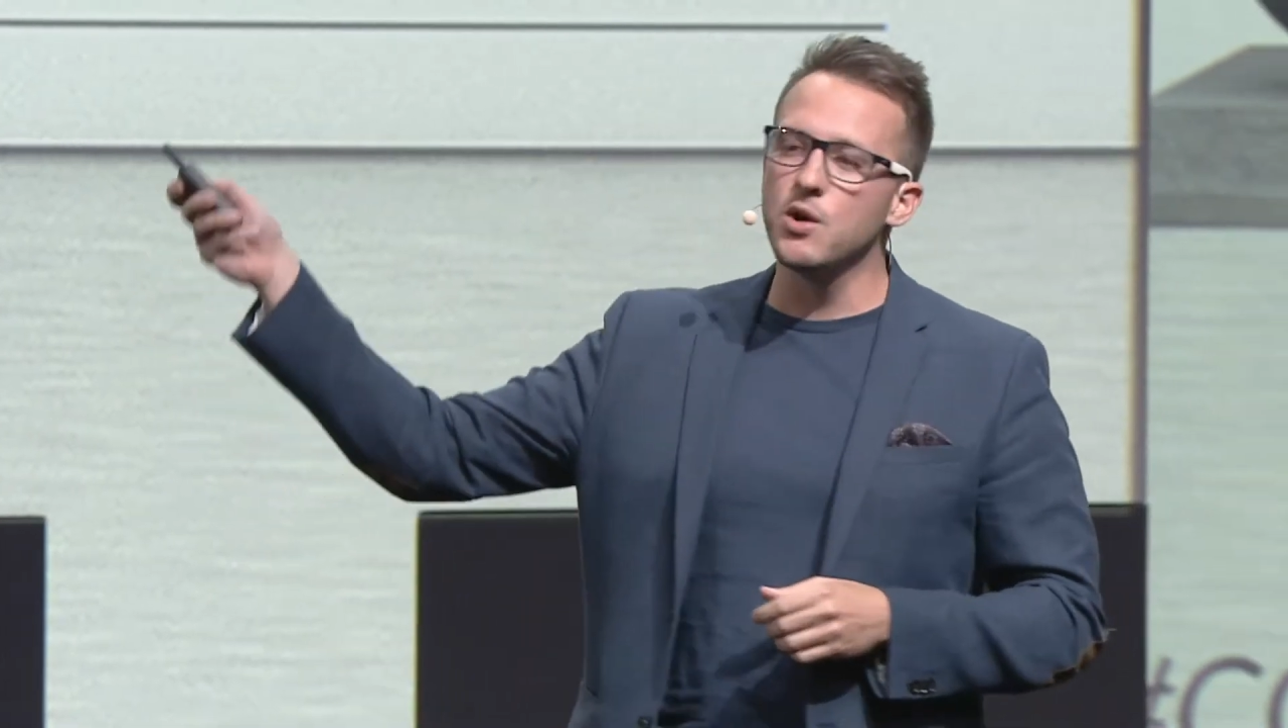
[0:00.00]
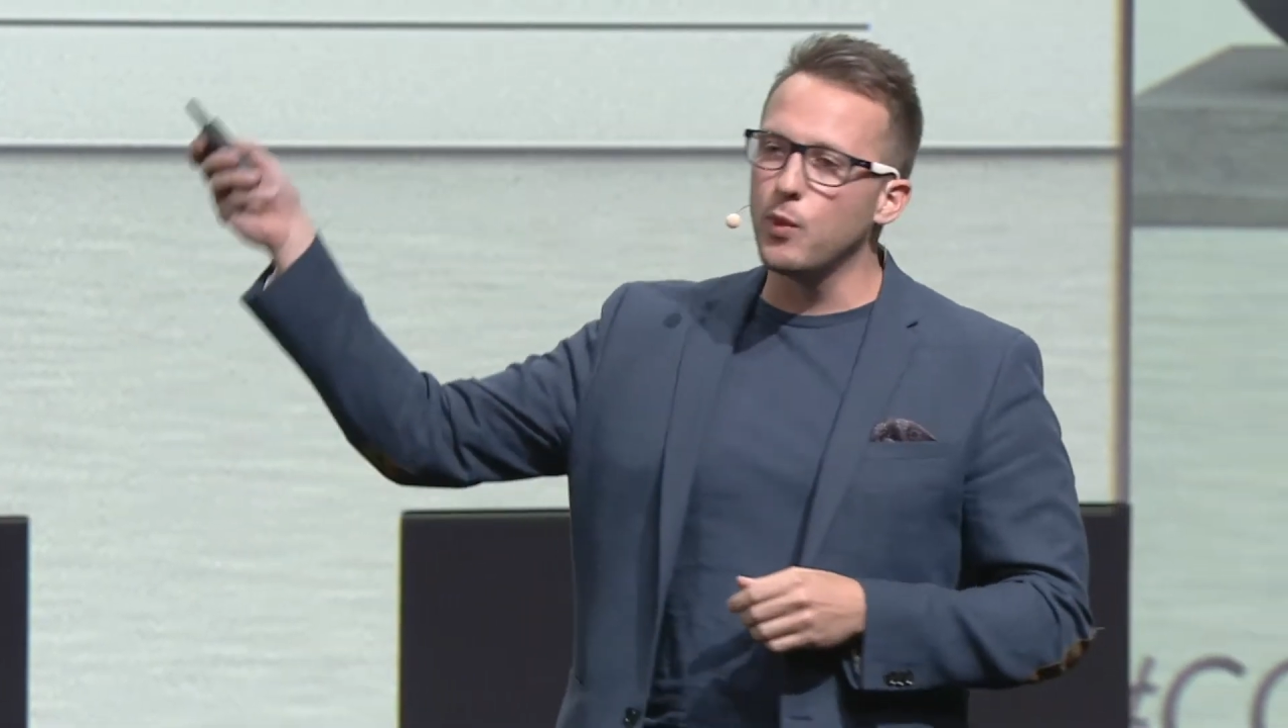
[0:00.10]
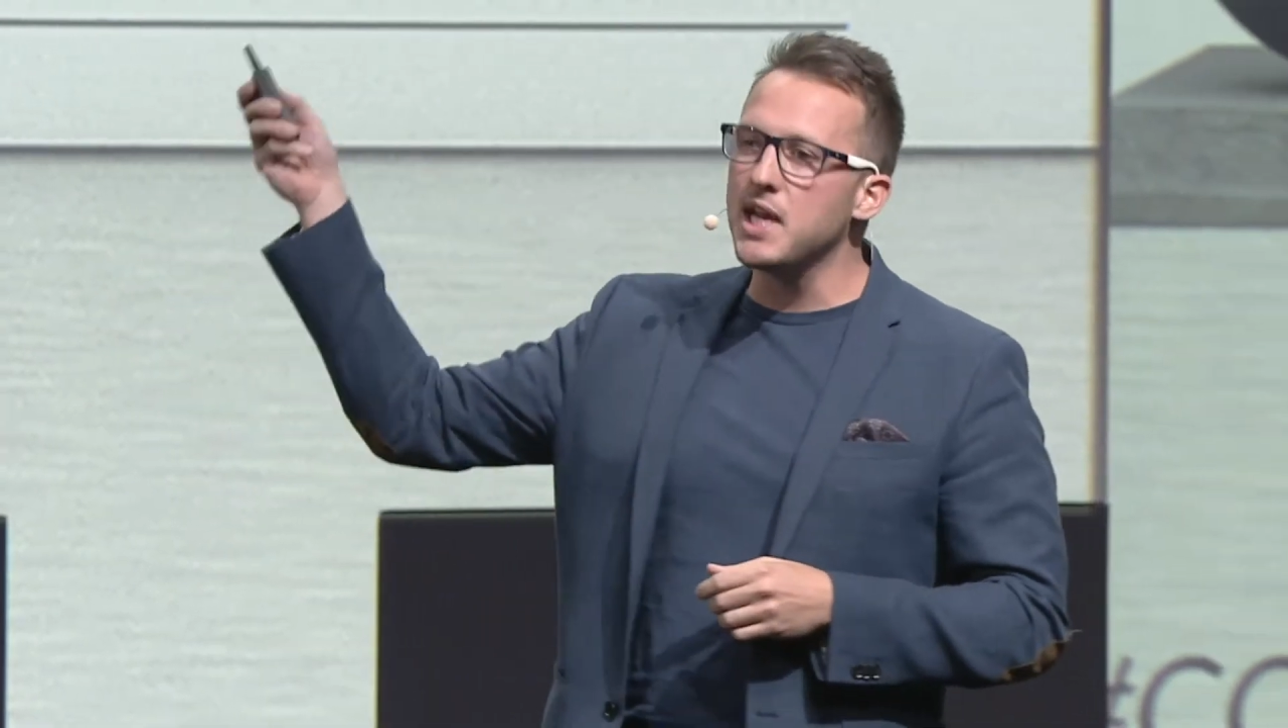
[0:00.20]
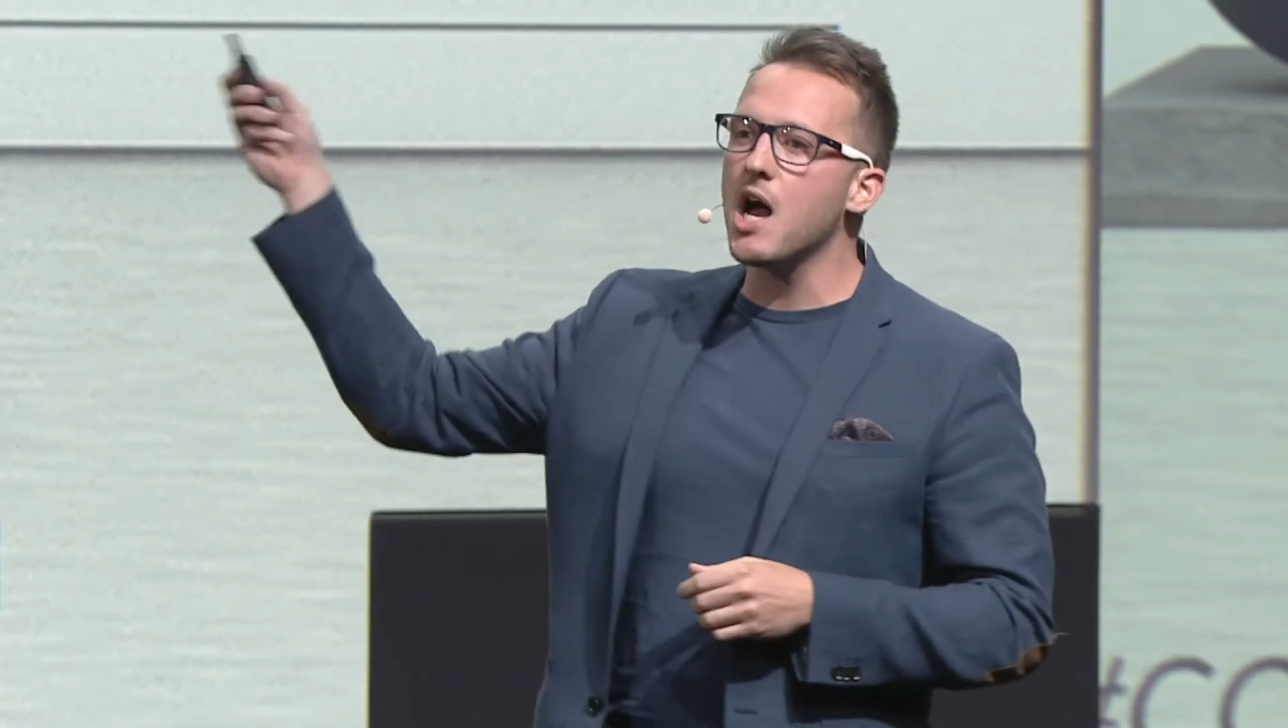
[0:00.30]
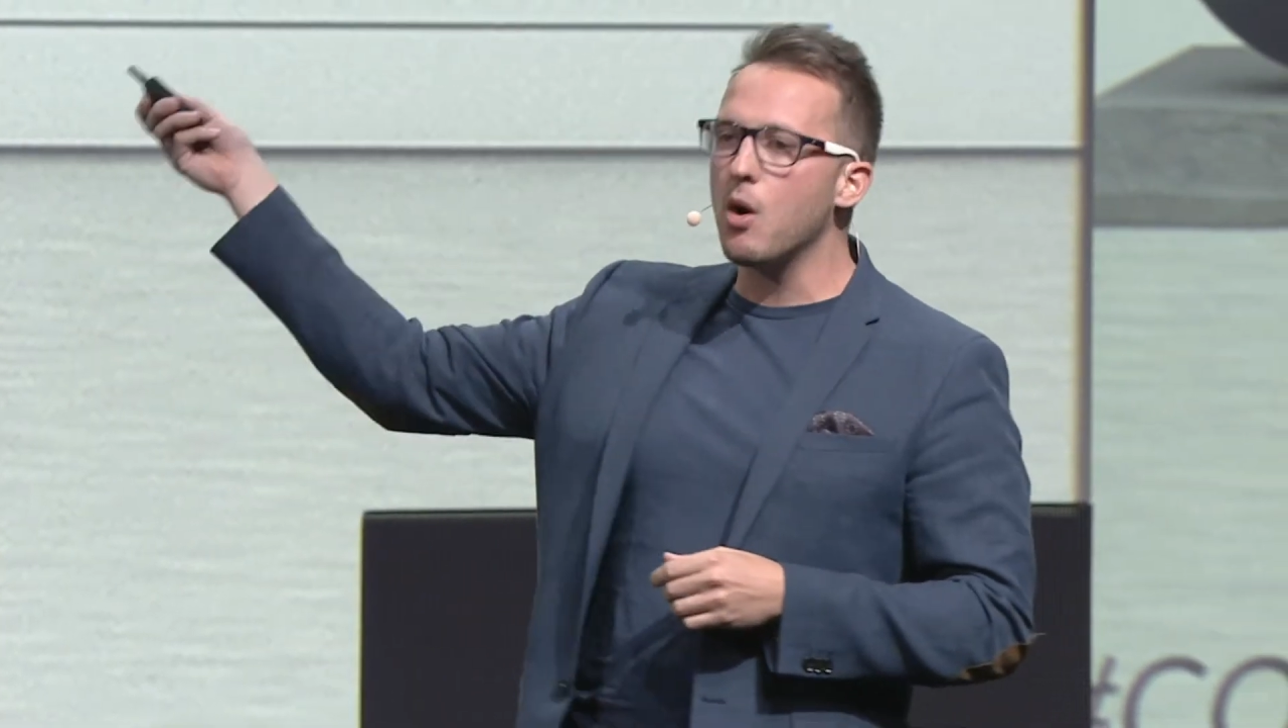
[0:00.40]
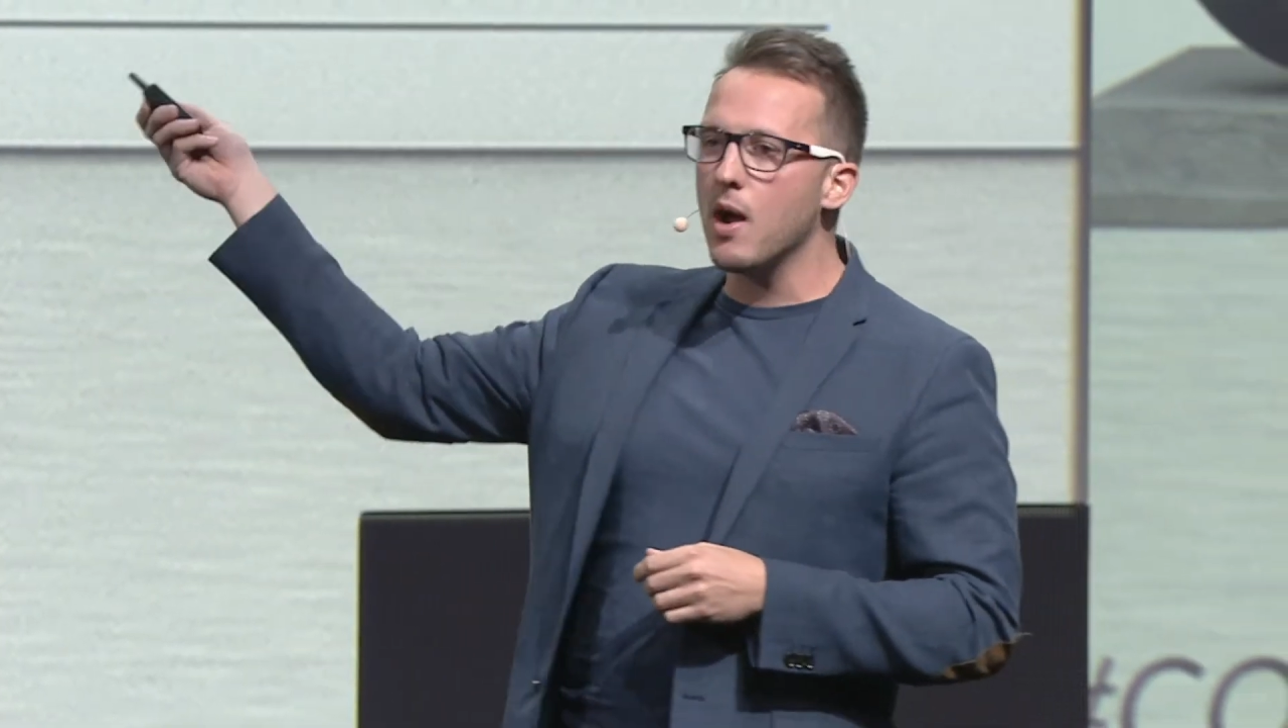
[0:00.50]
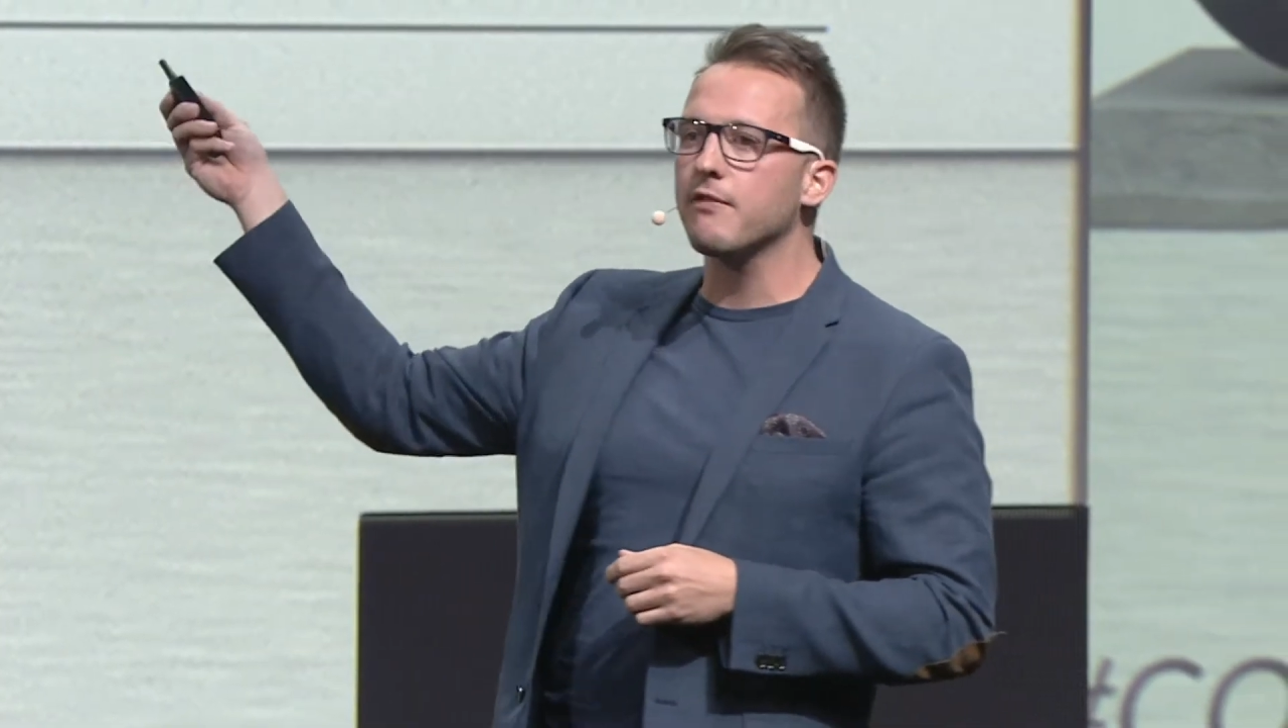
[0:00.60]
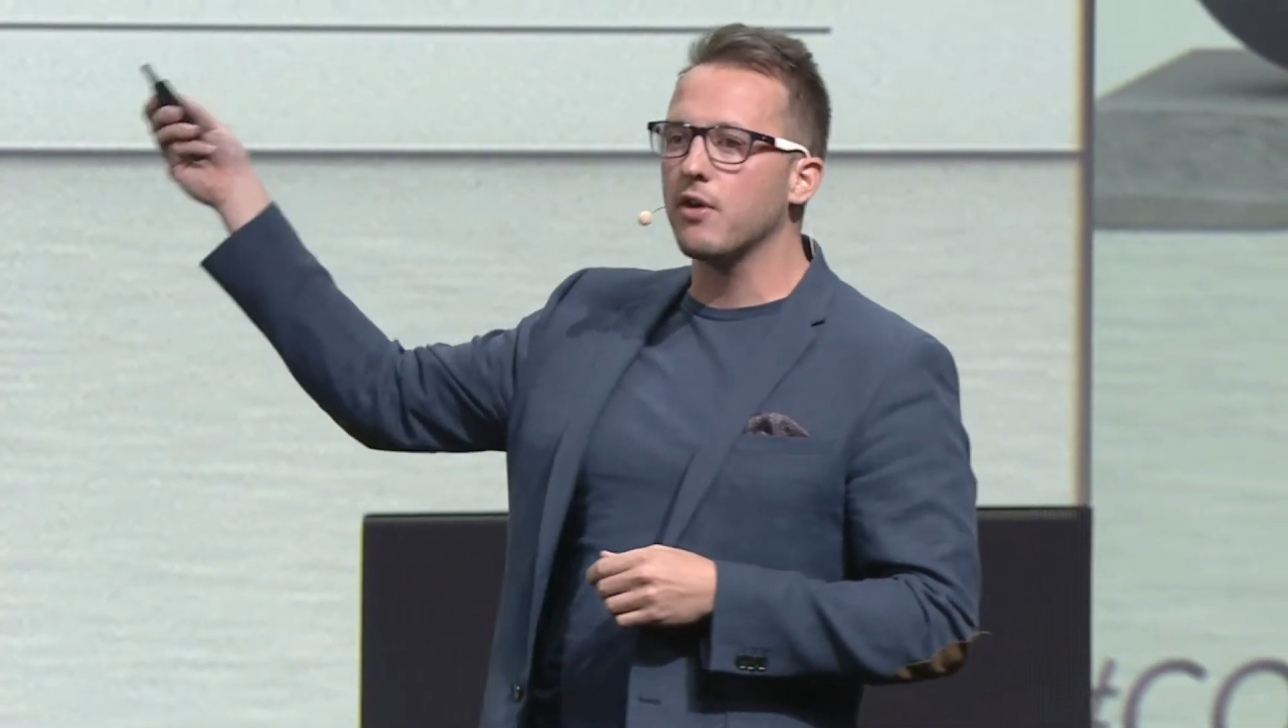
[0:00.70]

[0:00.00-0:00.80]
we now have